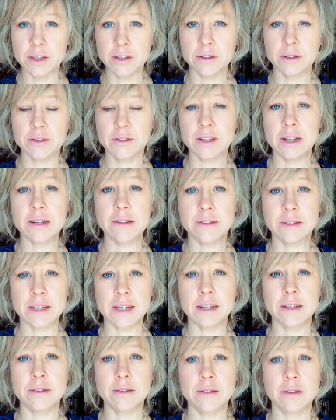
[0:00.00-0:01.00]
the
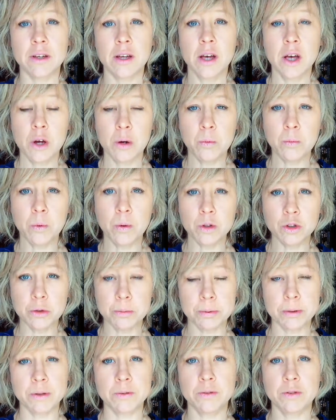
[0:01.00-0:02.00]
Sealskin's
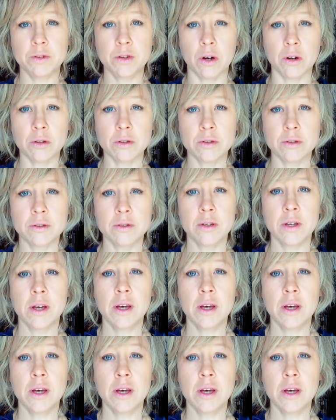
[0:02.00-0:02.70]
waterproof socks